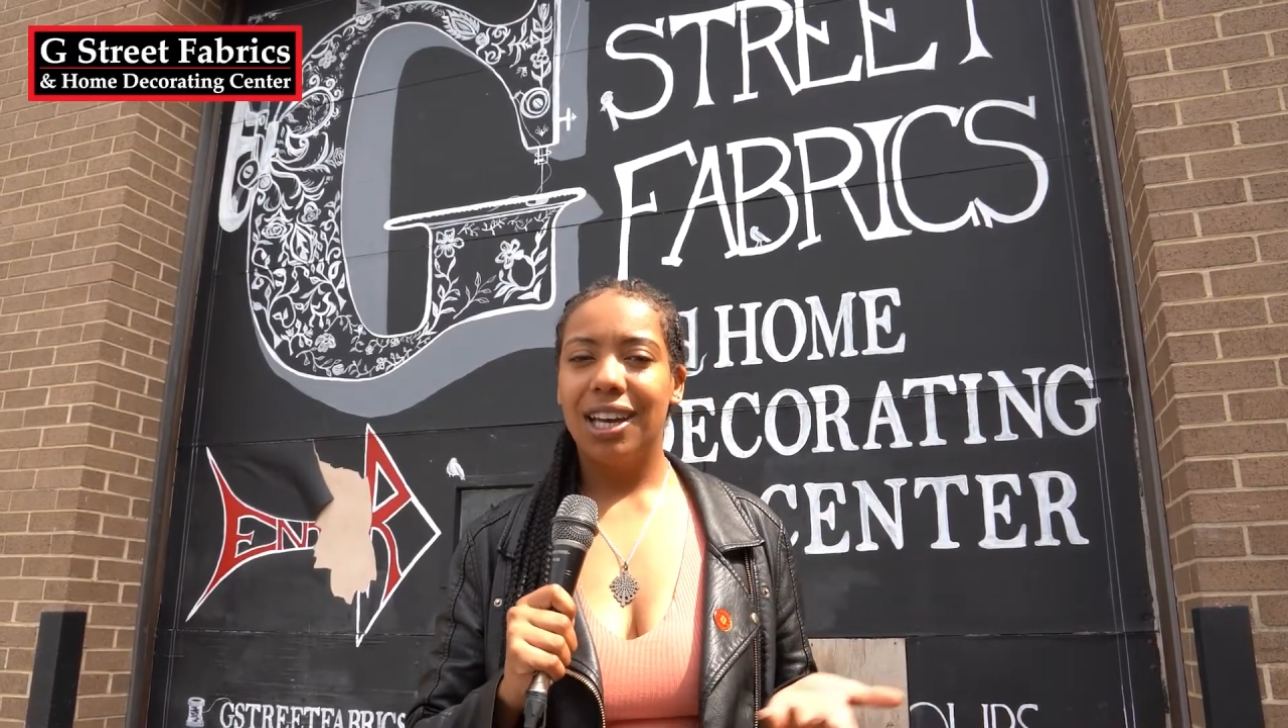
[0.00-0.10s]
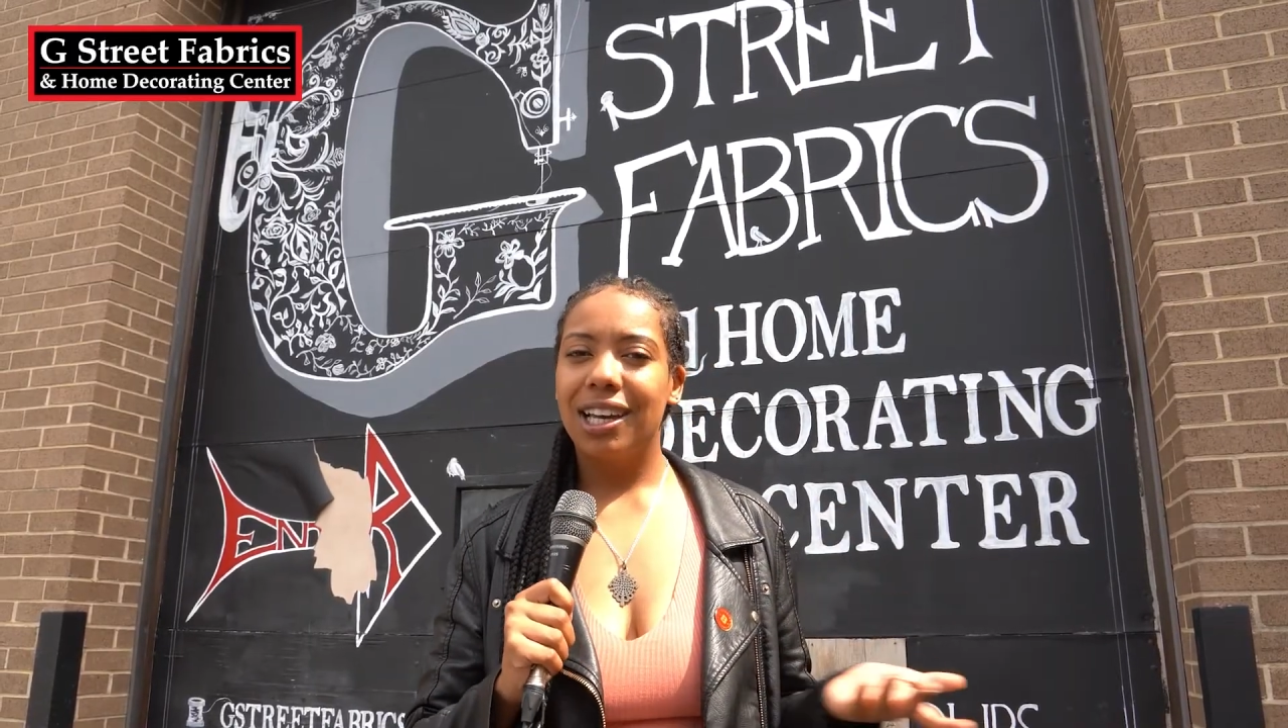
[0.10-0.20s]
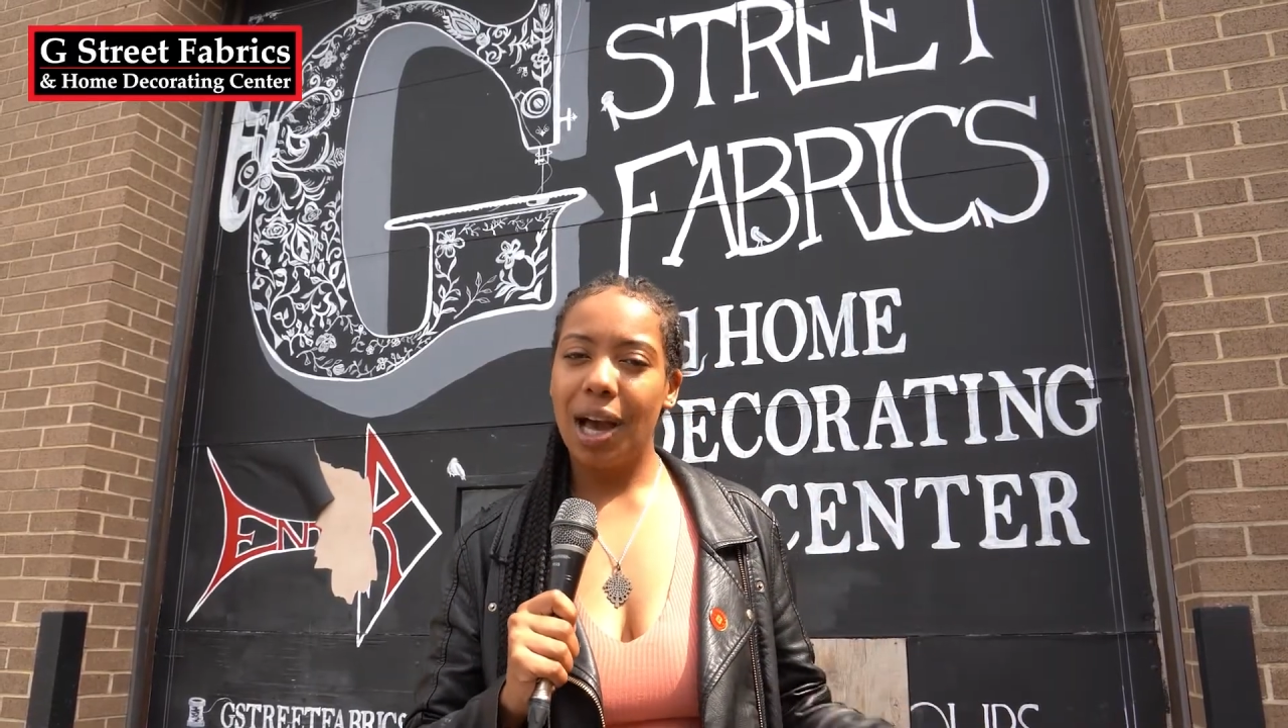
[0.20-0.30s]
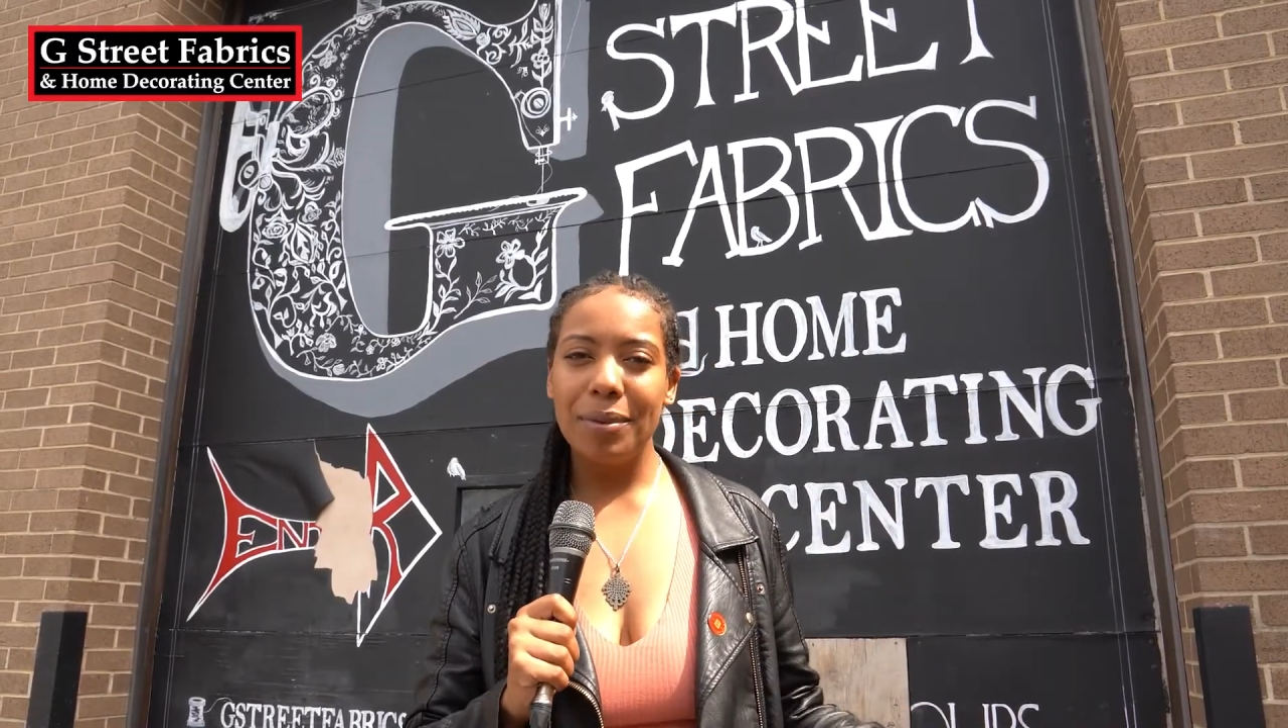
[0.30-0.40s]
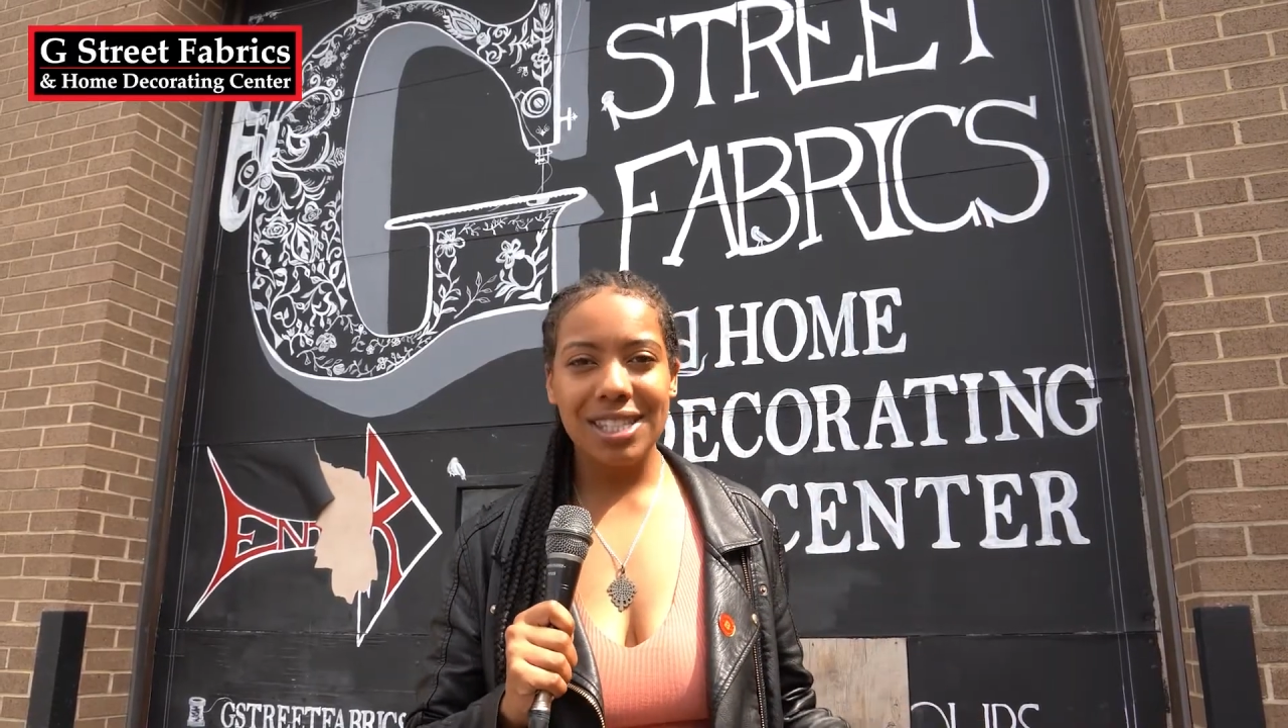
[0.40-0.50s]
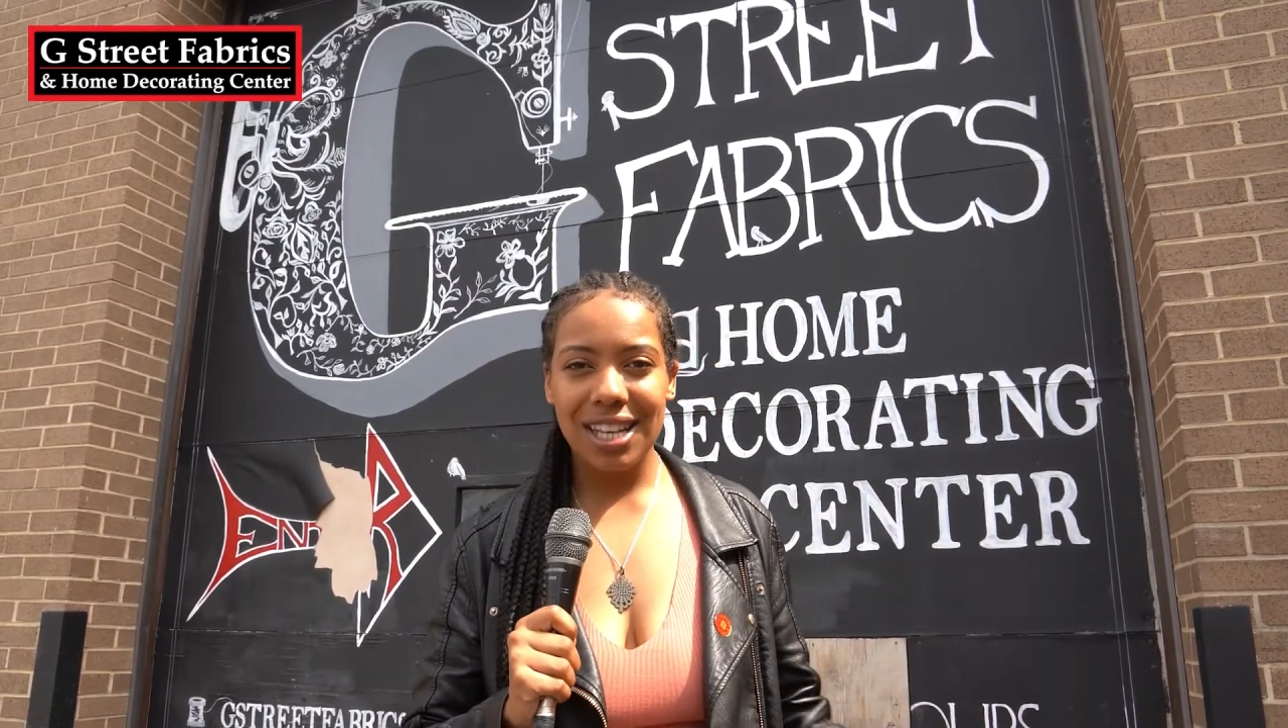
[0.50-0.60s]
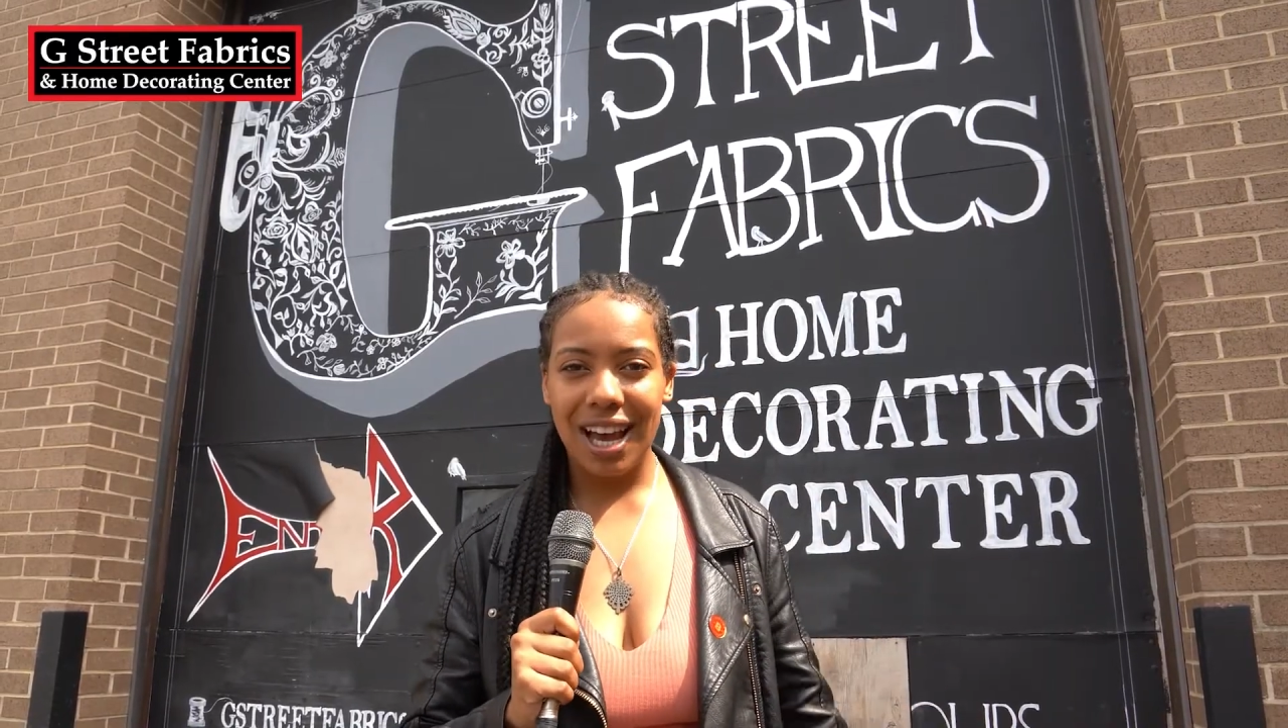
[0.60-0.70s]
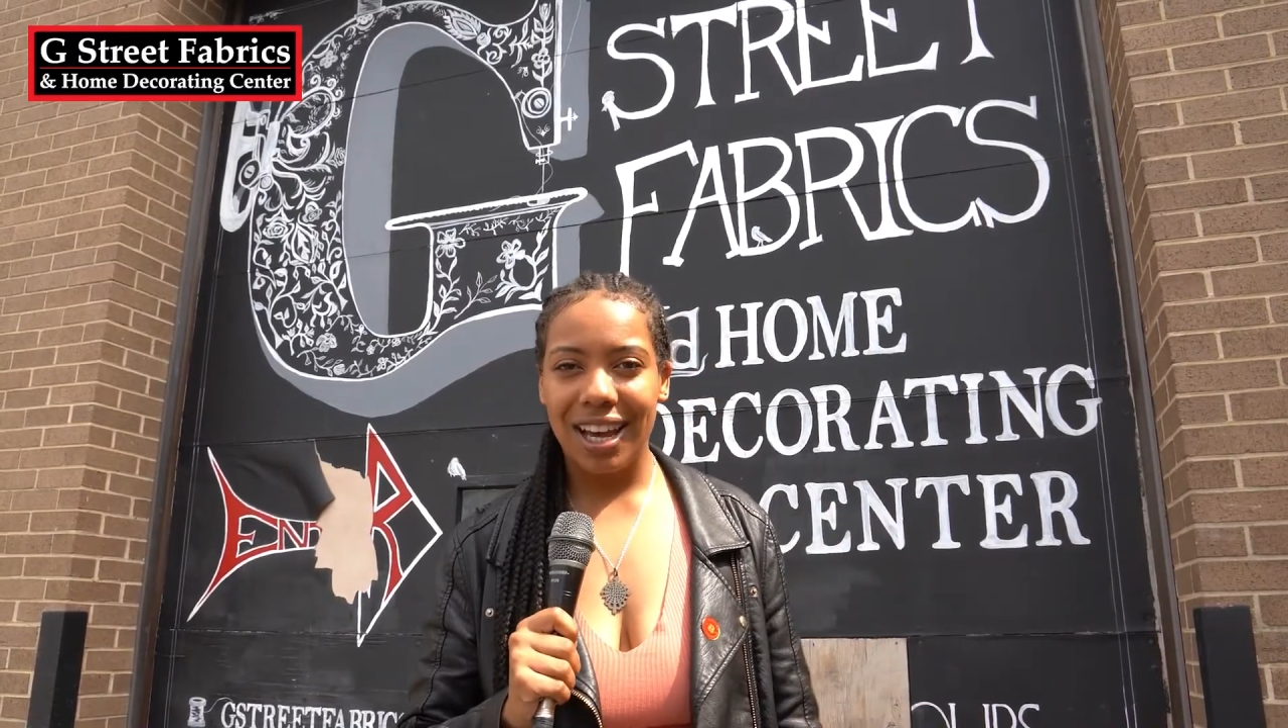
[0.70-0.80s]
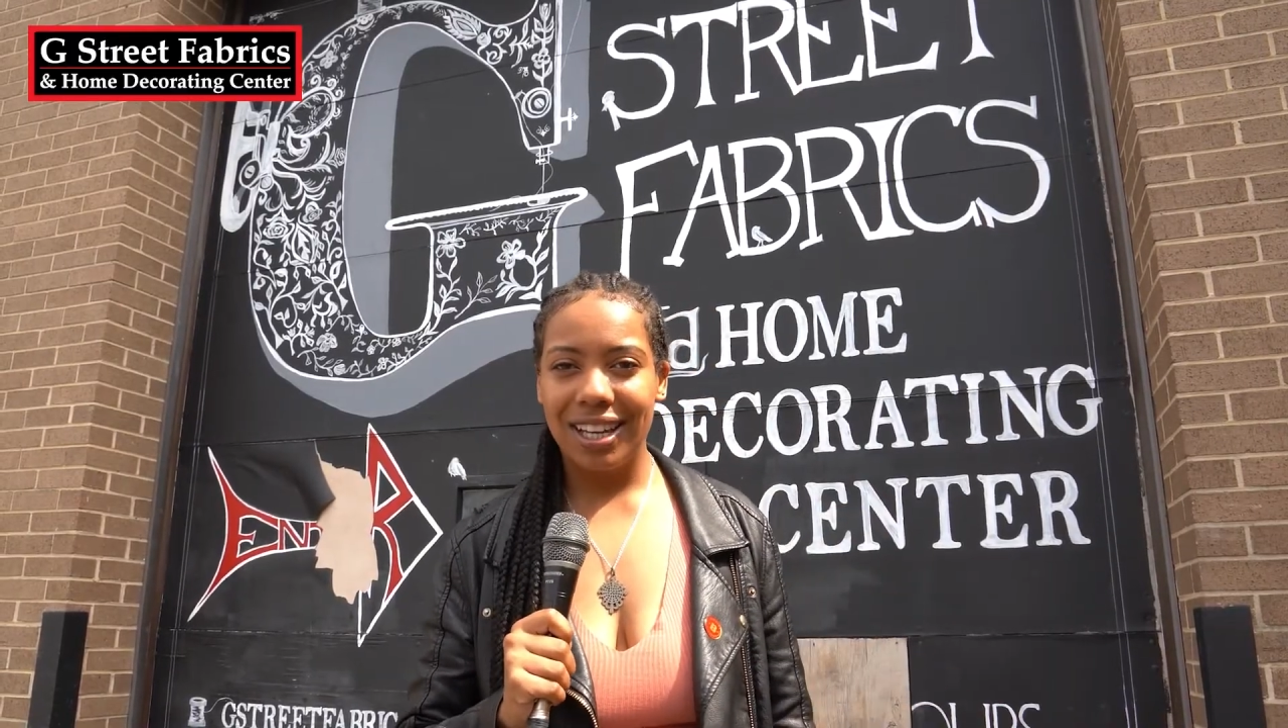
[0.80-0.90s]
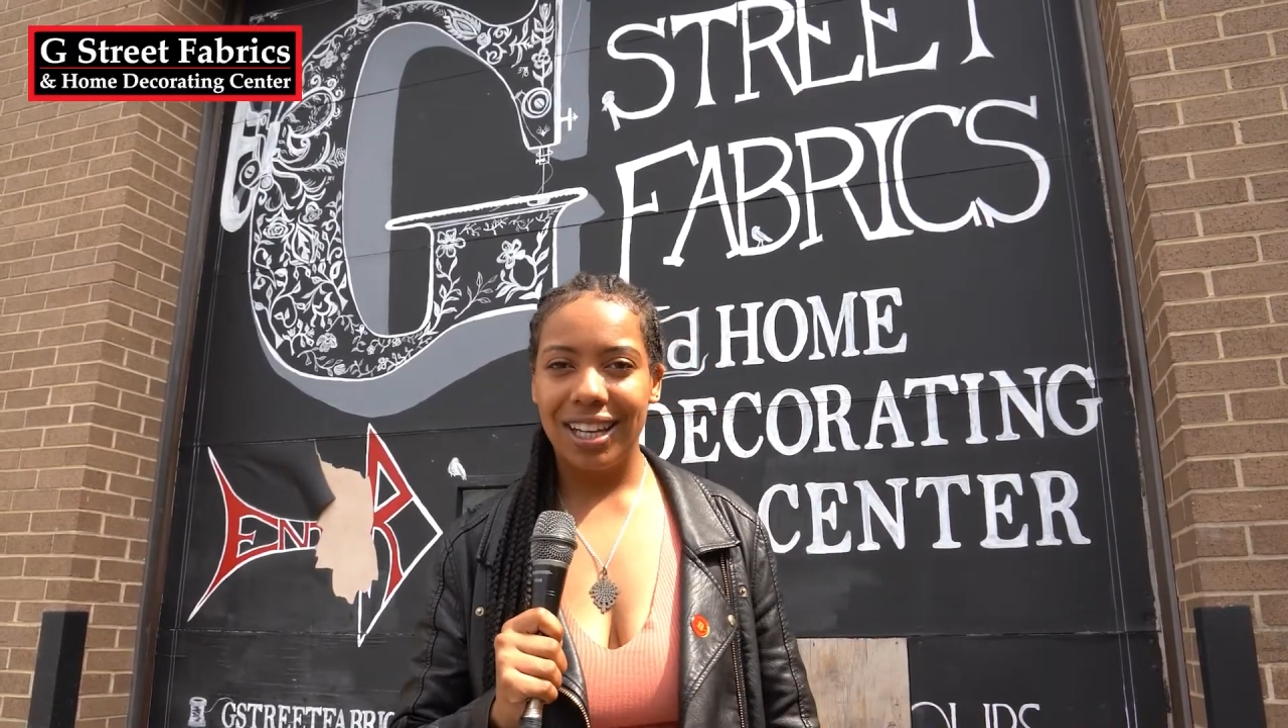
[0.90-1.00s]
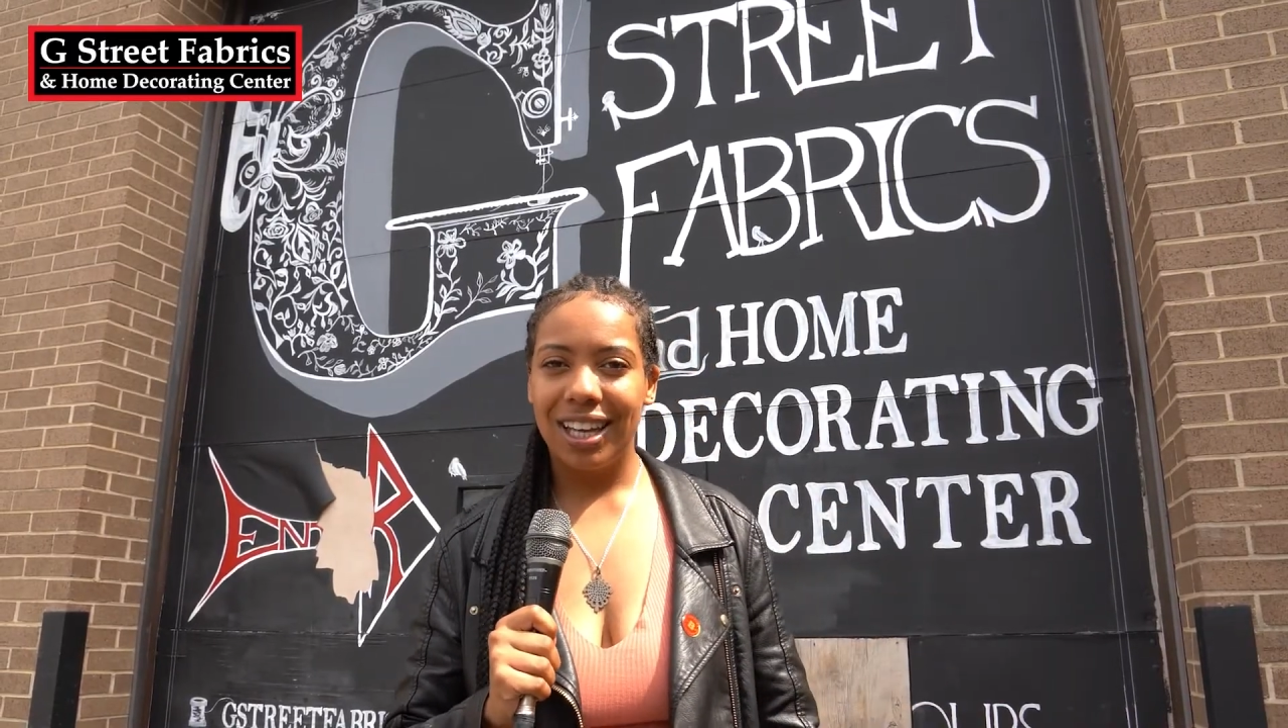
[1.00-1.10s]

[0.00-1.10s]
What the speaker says: Come inside